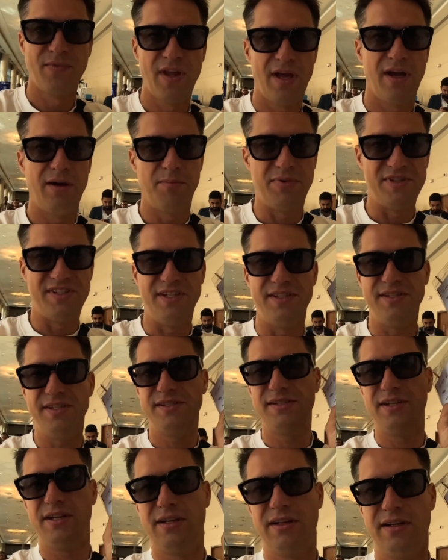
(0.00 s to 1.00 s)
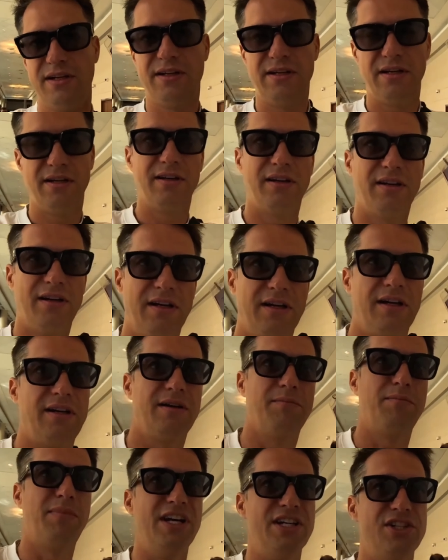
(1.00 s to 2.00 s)
but since I'm a
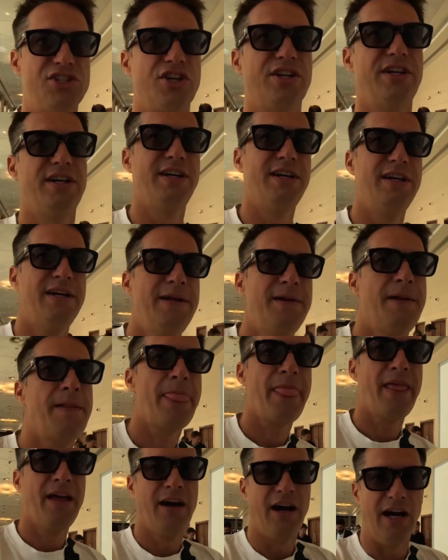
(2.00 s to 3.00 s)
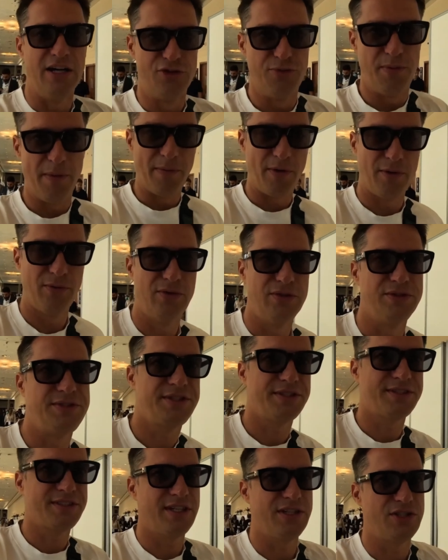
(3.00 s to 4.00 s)
blogger, I want to try to get a media badge for
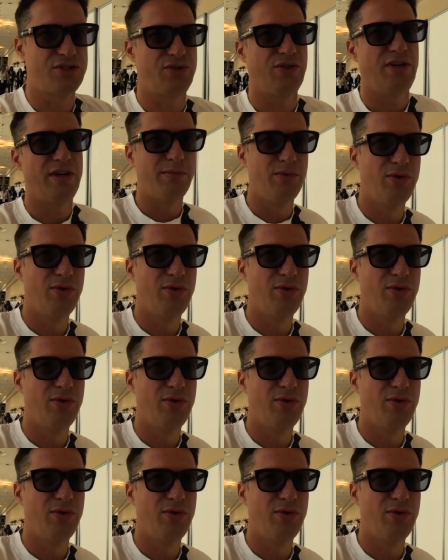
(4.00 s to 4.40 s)
myself.